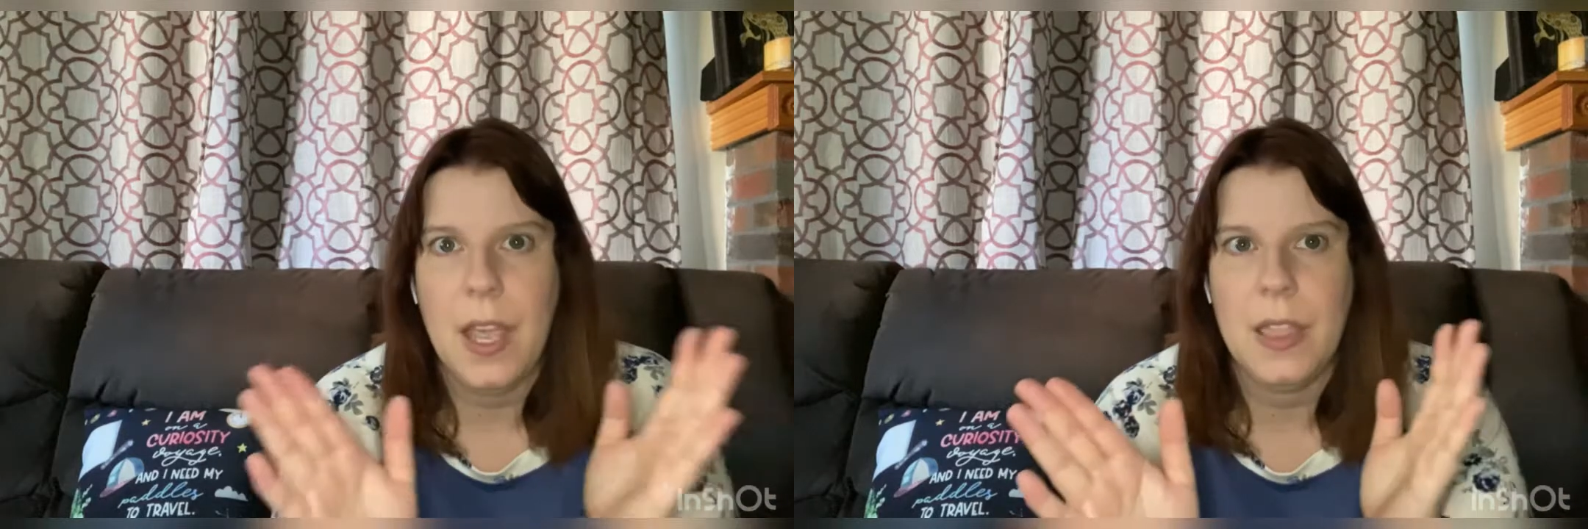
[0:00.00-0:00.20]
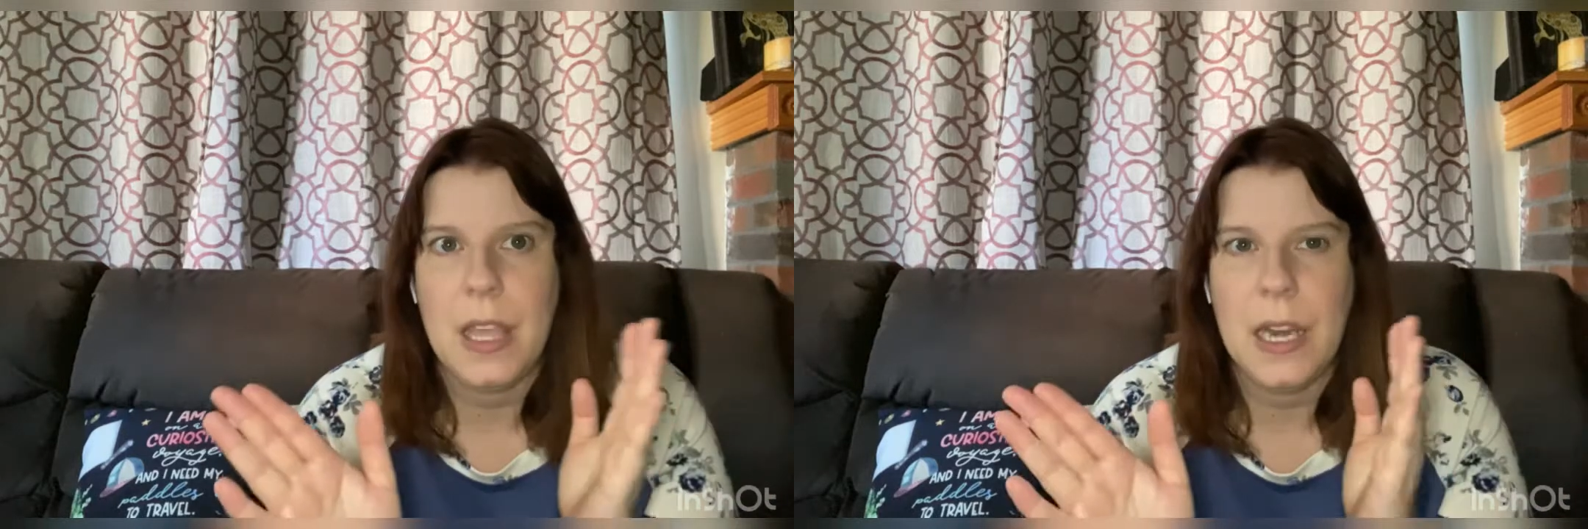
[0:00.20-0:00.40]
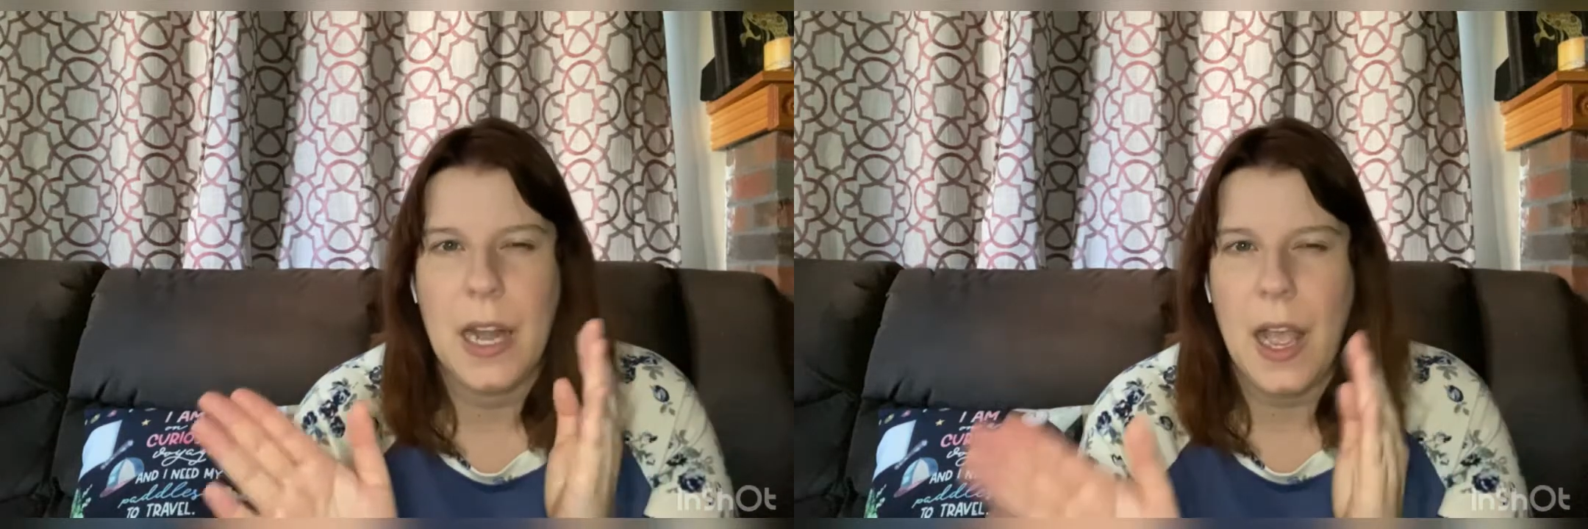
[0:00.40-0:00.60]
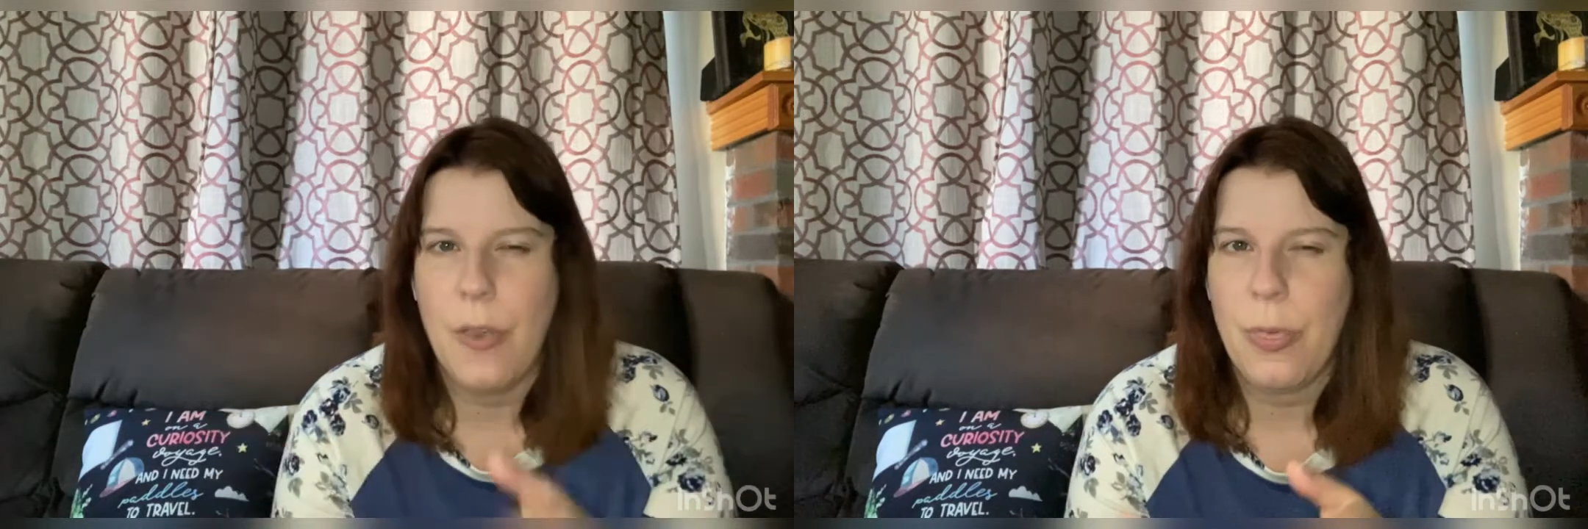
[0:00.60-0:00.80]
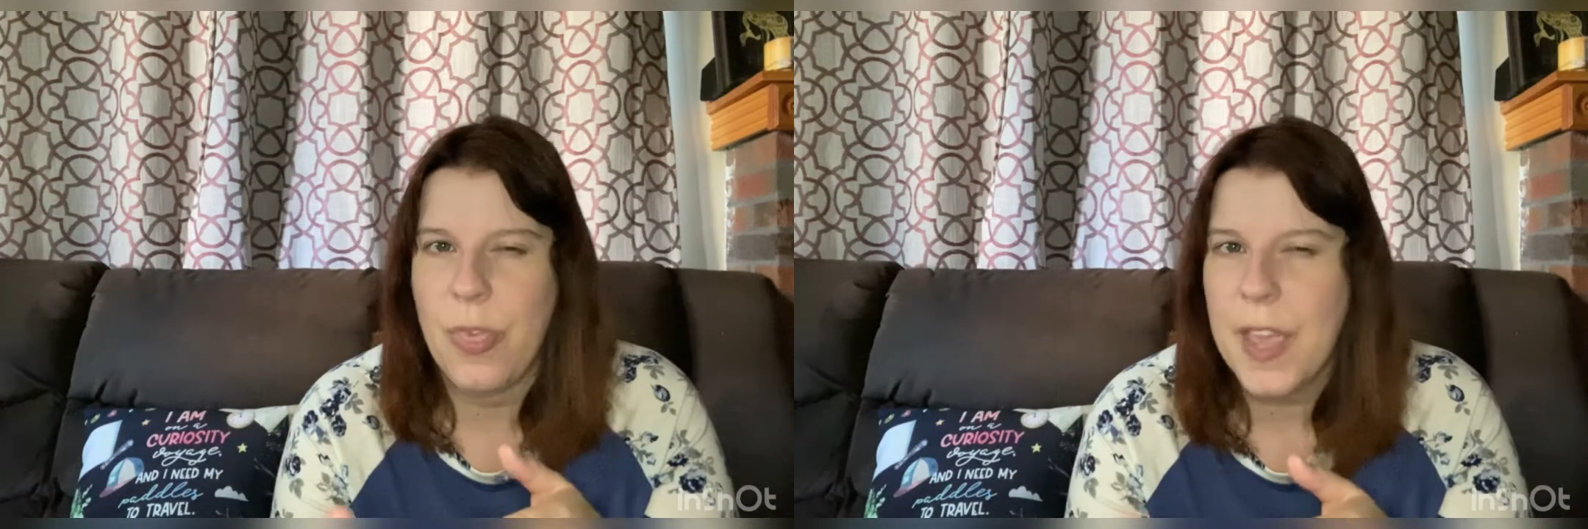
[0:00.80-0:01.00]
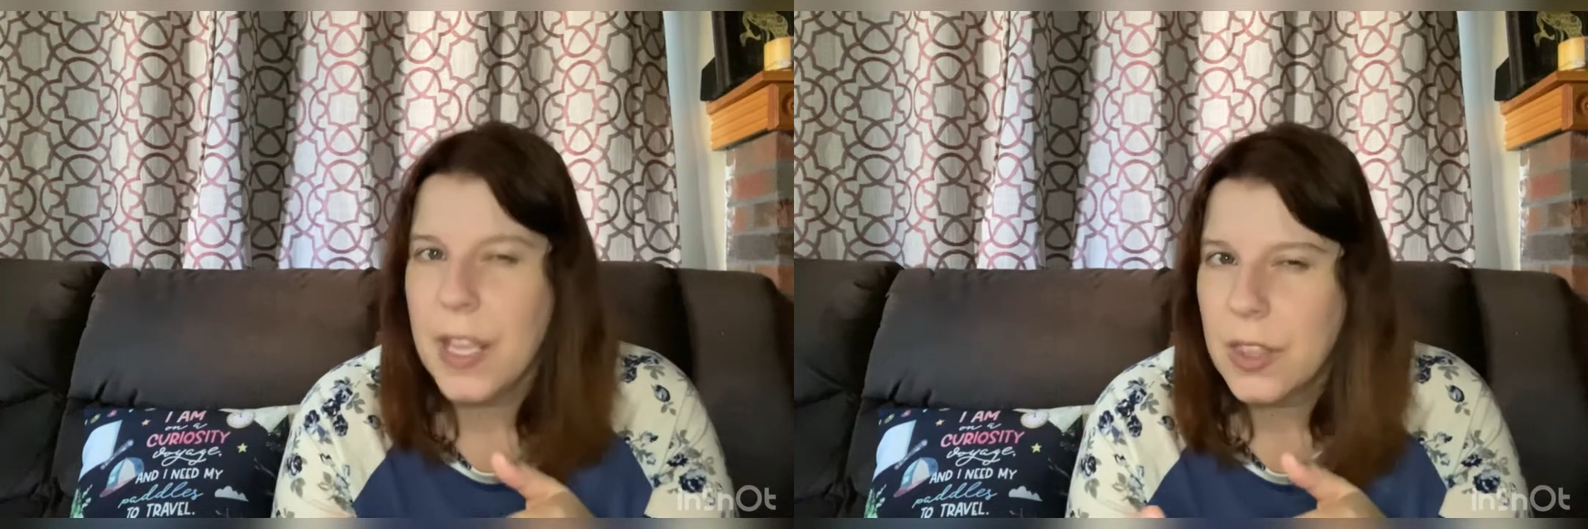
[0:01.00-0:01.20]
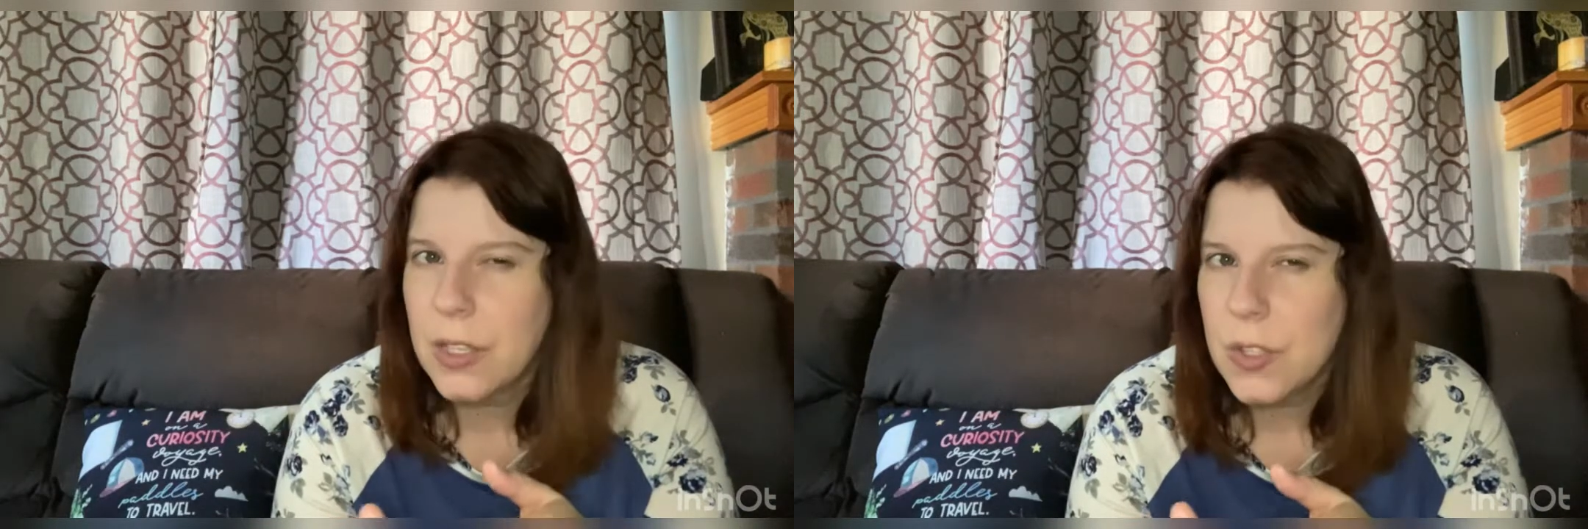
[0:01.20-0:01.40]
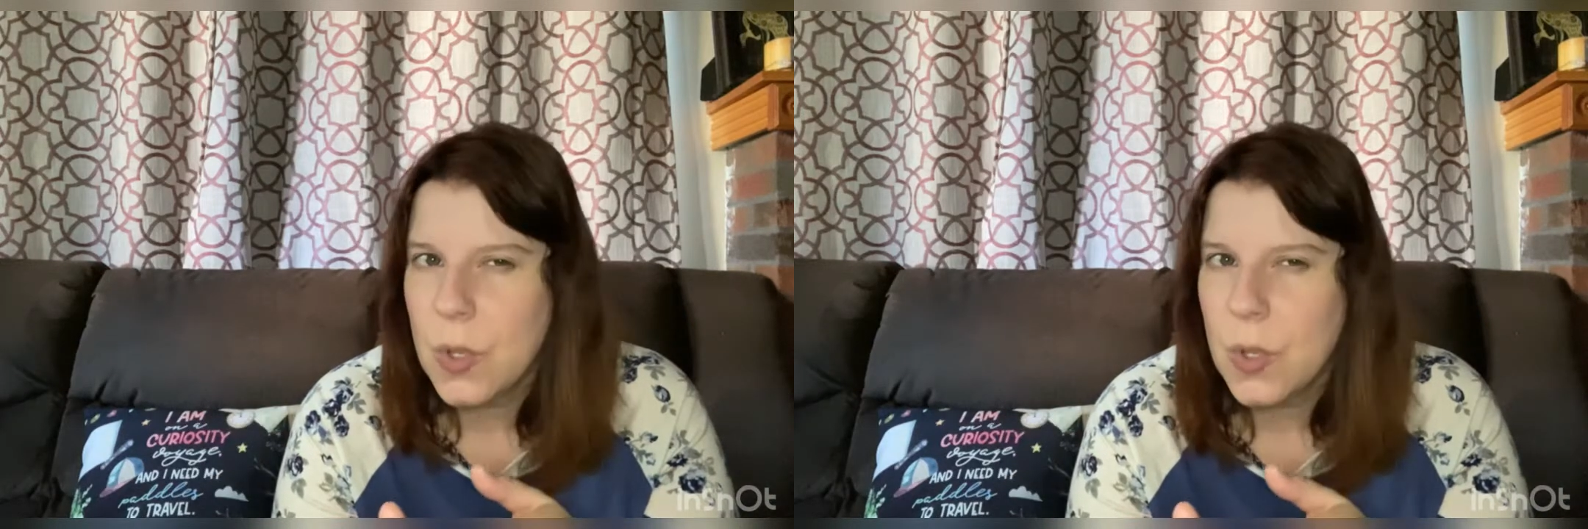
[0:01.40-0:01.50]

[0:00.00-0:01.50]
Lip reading: and then I think there's